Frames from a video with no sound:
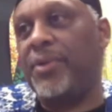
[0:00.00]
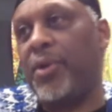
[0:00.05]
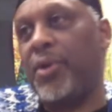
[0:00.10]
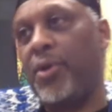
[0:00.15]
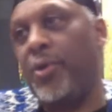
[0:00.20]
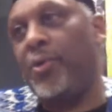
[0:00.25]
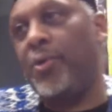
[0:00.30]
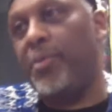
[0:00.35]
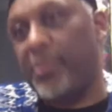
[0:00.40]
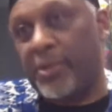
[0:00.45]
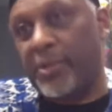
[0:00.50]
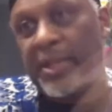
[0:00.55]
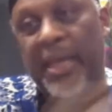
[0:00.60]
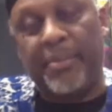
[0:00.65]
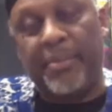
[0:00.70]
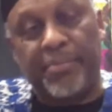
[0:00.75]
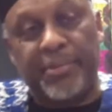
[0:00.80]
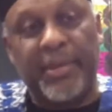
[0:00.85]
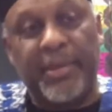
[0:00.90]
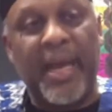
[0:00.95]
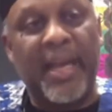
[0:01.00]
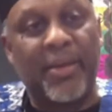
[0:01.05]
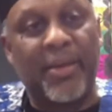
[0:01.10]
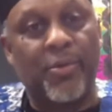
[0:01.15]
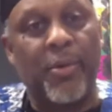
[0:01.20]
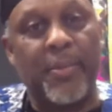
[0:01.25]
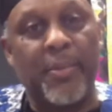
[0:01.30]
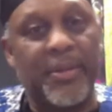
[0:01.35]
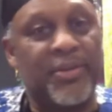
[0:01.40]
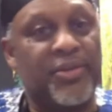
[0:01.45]
who that black
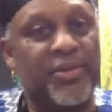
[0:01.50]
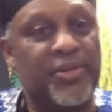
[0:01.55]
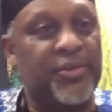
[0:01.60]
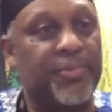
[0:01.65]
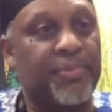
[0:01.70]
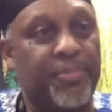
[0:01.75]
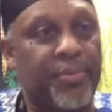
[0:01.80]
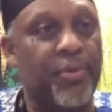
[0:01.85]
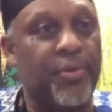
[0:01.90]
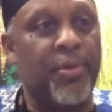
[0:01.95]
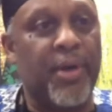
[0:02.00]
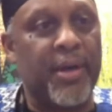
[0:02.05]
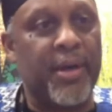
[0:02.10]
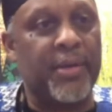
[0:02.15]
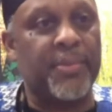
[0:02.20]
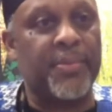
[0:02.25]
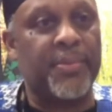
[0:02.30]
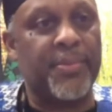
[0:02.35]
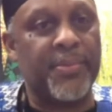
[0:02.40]
women support,